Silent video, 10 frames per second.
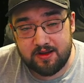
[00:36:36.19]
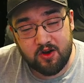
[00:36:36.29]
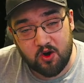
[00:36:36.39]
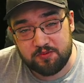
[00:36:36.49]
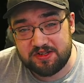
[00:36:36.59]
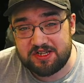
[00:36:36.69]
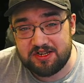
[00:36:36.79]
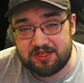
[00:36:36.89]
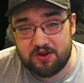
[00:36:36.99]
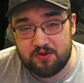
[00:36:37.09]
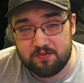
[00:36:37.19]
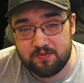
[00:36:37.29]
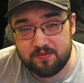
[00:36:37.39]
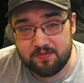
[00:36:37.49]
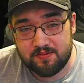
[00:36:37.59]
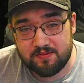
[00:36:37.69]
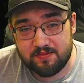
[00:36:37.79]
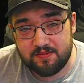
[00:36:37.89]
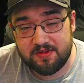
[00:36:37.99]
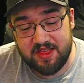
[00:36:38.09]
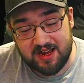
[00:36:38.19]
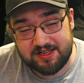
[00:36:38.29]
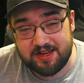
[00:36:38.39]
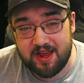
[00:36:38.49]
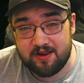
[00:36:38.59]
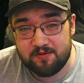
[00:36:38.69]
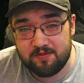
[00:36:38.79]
Hope to see you soon. Thanks again.